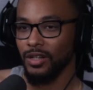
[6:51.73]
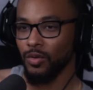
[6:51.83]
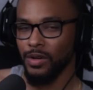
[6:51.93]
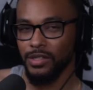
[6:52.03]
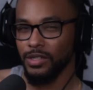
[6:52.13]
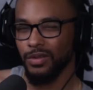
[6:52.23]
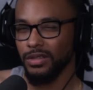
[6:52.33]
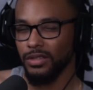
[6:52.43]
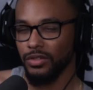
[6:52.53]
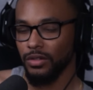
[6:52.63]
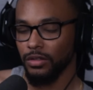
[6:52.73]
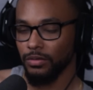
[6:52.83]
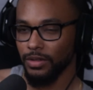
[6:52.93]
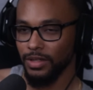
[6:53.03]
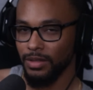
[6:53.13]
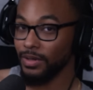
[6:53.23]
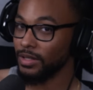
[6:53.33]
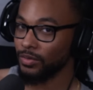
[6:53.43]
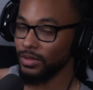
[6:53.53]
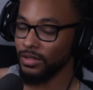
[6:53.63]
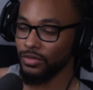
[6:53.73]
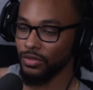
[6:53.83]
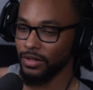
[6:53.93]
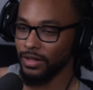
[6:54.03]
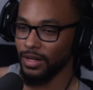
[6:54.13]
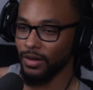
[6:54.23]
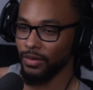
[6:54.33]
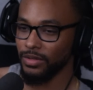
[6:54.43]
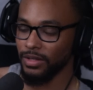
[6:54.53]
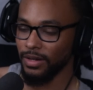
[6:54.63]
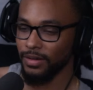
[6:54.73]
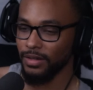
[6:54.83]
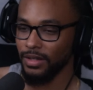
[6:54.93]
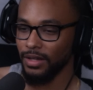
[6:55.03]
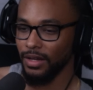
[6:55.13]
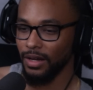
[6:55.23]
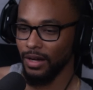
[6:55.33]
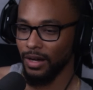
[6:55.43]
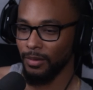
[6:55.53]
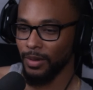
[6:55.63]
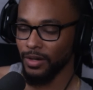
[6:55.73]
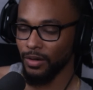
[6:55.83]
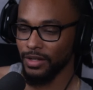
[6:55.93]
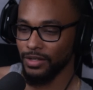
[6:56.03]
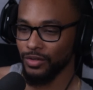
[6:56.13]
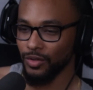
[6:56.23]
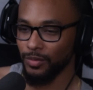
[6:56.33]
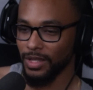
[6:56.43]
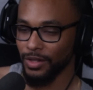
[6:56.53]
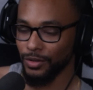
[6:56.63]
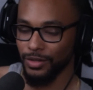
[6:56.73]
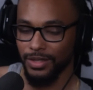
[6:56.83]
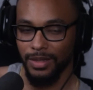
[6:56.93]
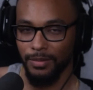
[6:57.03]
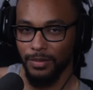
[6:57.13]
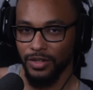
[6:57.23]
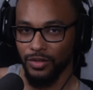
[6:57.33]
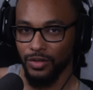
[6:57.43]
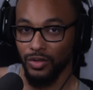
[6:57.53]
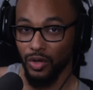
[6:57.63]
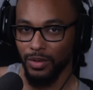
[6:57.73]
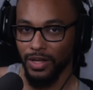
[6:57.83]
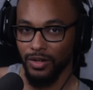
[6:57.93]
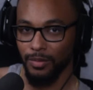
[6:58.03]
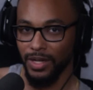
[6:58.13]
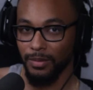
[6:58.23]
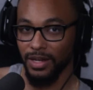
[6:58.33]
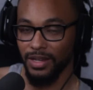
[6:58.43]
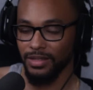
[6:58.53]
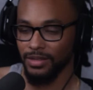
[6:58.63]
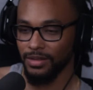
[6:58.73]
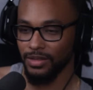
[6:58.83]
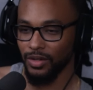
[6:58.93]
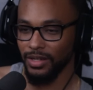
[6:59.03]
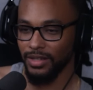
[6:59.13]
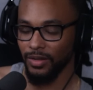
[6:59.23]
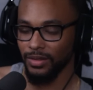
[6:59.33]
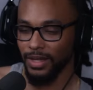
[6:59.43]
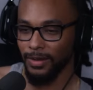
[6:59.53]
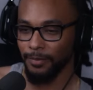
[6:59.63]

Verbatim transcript: Quan Chi wasn't strong on release, but he's really strong now. So um, I don't assume that they're just gonna introduce Homelander and make a mass. So I doubt that.